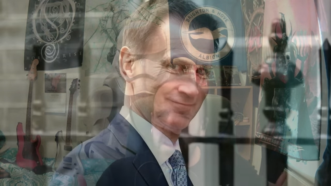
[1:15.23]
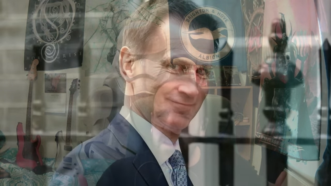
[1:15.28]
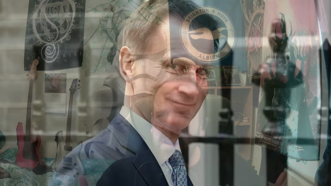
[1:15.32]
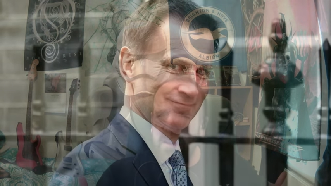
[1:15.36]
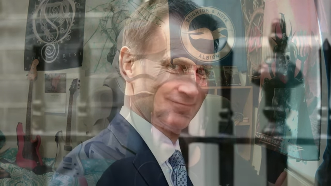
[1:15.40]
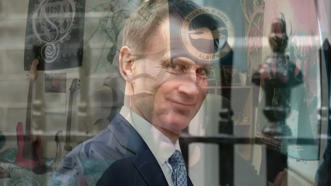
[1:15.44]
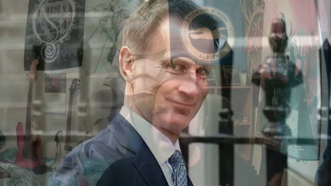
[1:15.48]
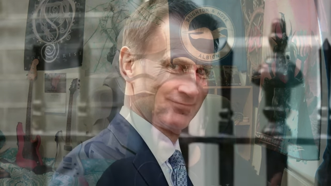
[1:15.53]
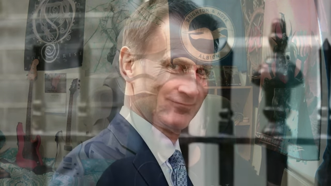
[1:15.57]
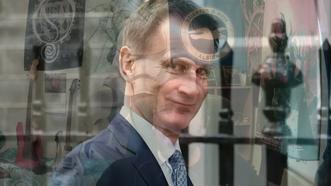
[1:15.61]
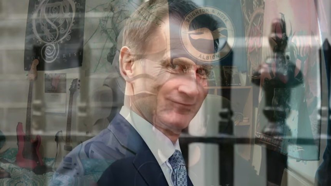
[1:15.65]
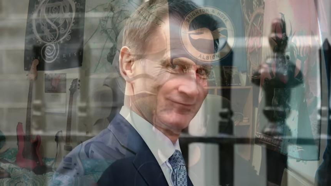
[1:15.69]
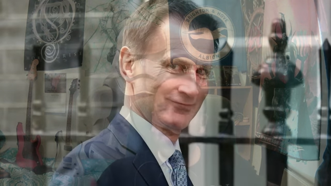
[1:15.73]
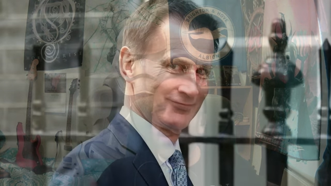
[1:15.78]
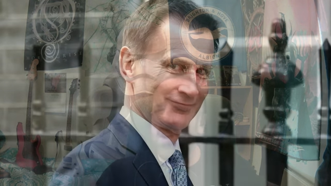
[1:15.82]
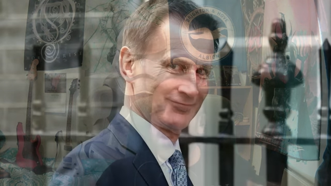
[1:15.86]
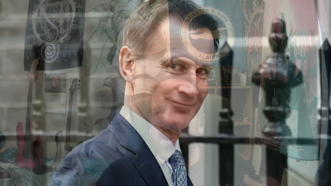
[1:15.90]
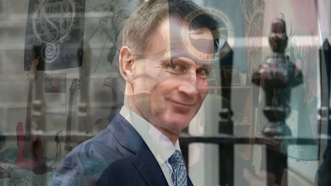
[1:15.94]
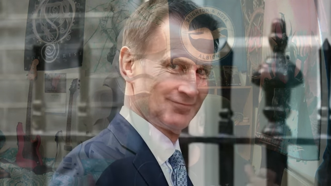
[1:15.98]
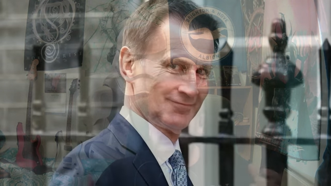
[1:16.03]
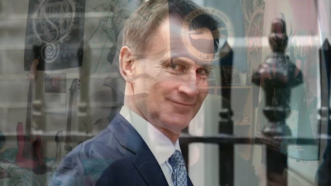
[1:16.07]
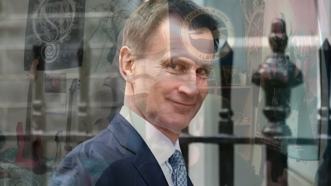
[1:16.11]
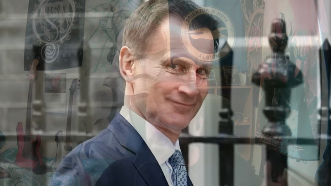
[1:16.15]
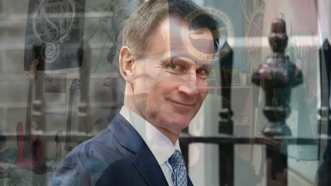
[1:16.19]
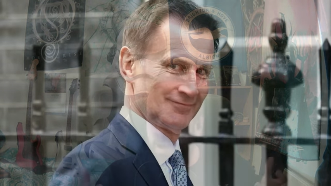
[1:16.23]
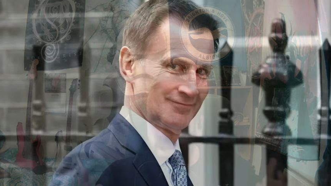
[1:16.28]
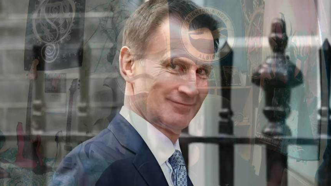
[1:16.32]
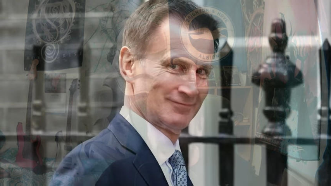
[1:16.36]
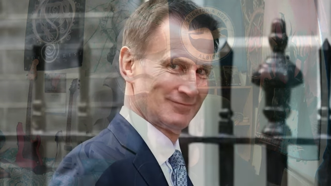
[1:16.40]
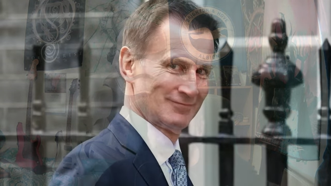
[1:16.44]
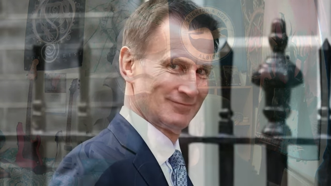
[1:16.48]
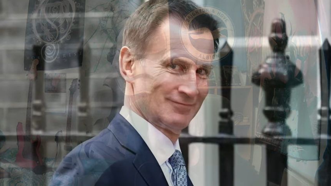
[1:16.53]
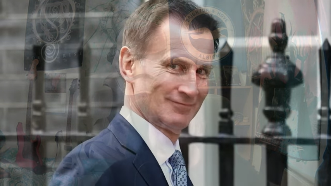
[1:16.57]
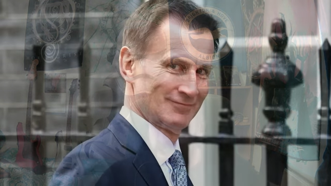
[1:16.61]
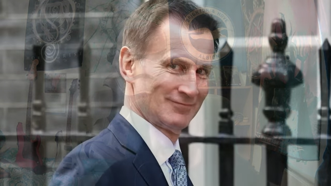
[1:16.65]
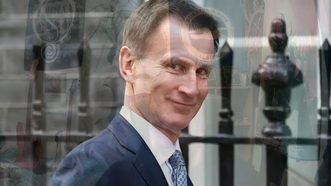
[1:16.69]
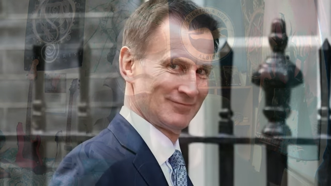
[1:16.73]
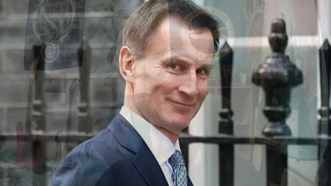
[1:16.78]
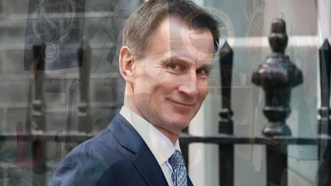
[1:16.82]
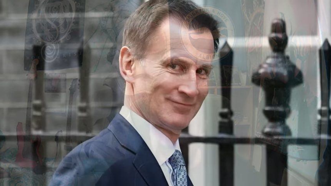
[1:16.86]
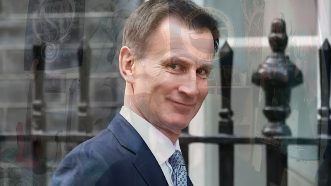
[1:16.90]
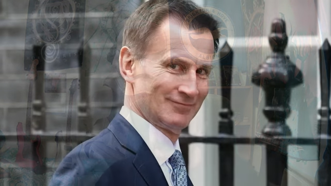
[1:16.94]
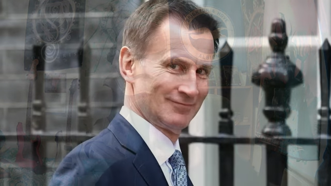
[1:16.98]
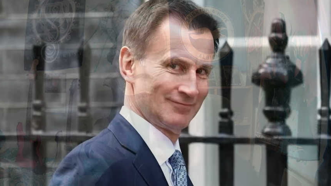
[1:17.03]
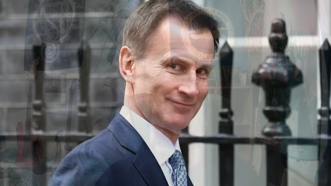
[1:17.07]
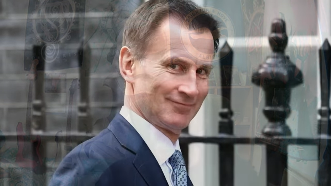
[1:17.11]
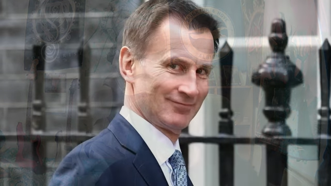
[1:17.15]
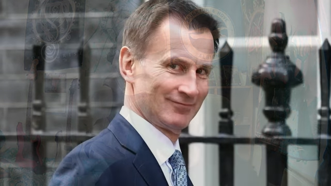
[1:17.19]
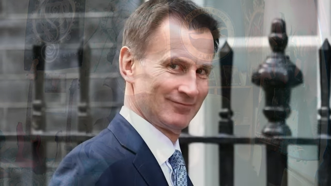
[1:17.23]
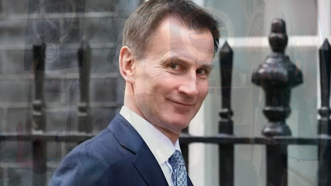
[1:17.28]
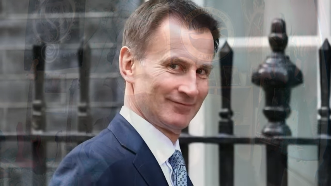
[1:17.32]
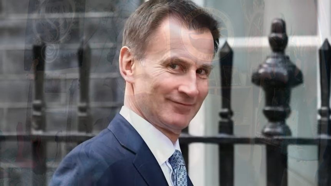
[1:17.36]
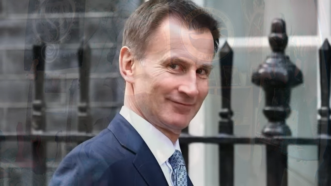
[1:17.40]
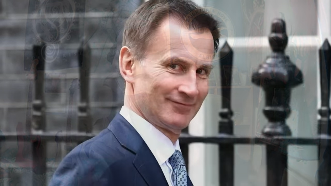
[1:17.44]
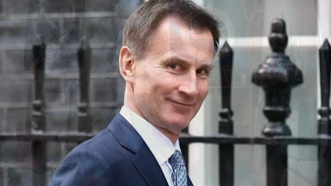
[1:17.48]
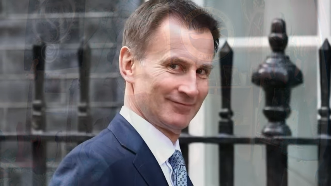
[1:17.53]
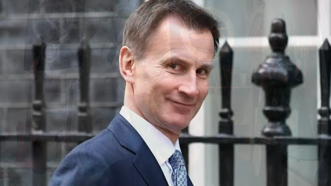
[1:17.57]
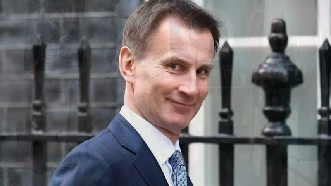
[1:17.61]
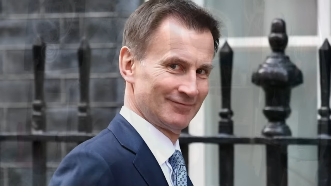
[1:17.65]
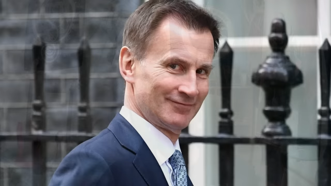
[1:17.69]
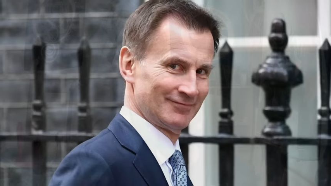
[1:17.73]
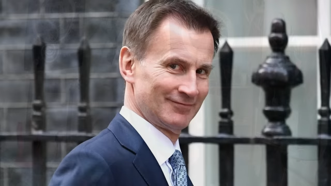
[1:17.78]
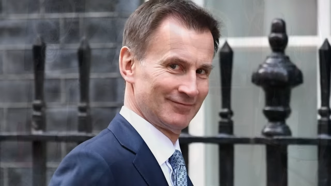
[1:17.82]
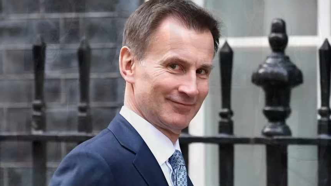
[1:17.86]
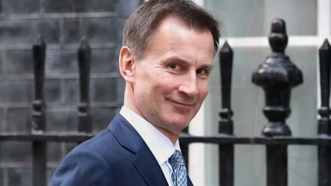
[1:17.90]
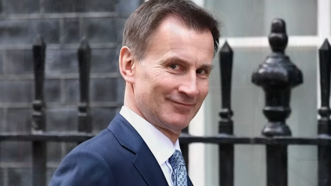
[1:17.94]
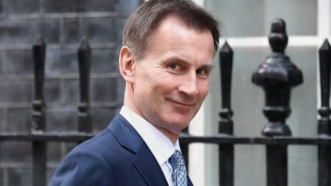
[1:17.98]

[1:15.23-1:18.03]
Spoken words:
then I wouldn't call him a c***. It's not my fault,